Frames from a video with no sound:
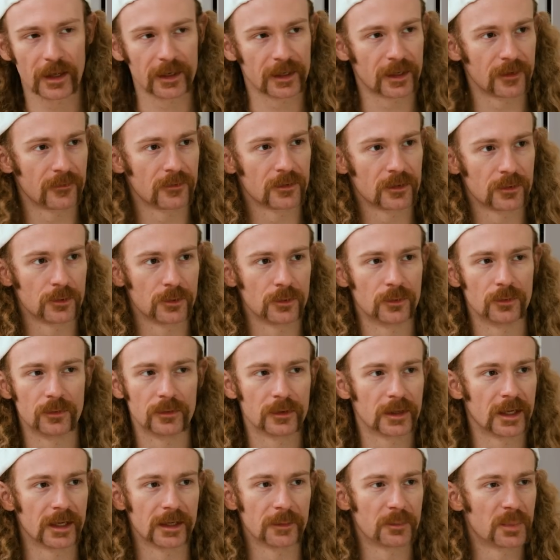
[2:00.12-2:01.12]
like give
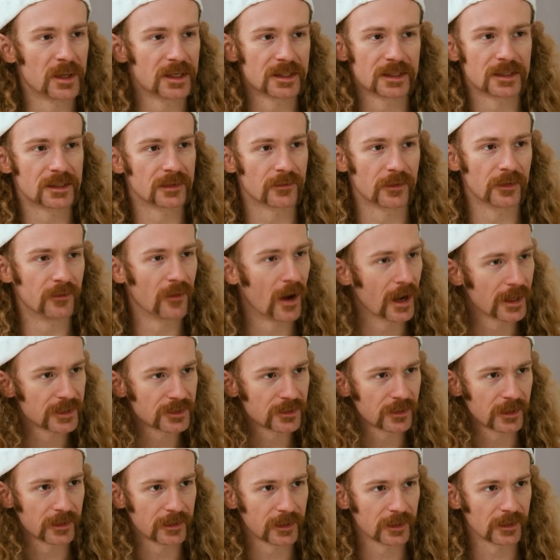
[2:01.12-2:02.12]
you any pieces of
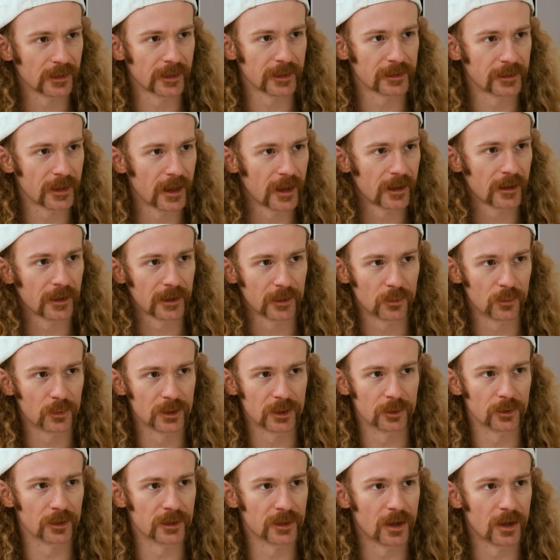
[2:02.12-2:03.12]
advice or anything like that? Like when you were